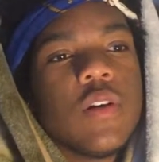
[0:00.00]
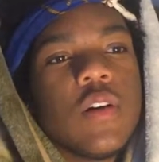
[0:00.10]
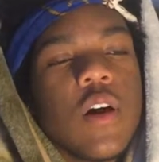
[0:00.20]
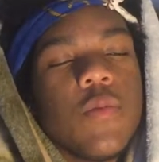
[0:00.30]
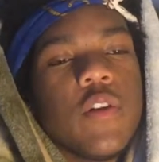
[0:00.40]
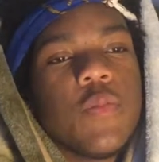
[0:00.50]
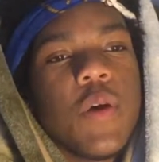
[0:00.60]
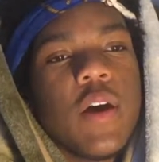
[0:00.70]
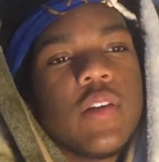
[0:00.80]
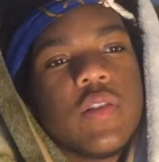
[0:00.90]
A couple years
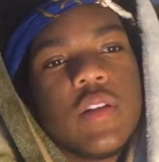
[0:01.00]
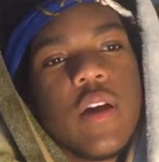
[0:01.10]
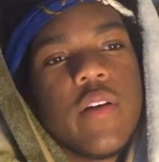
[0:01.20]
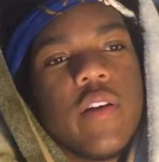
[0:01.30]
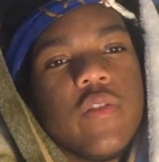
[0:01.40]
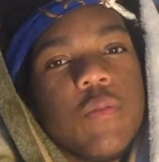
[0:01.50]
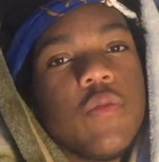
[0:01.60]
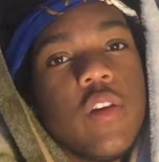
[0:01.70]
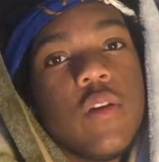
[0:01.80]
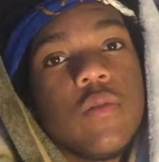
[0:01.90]
passed, and now he's in
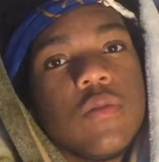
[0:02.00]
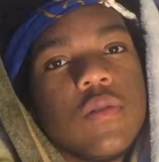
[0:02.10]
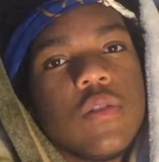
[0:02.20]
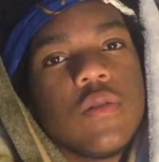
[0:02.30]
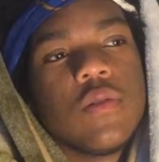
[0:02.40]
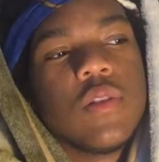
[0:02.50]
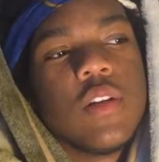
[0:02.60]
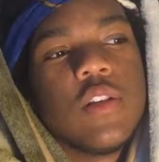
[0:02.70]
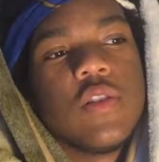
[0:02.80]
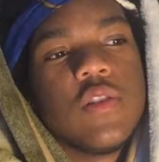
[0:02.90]
jail.
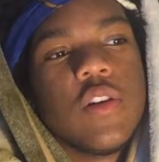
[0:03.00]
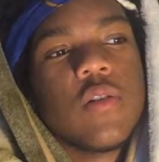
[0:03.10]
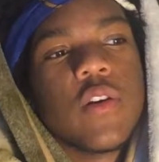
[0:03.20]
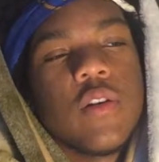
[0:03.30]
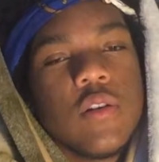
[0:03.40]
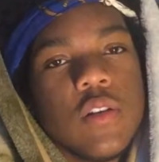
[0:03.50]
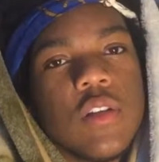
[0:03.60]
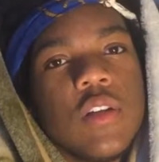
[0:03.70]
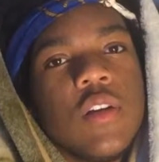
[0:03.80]
And he's in jail currently.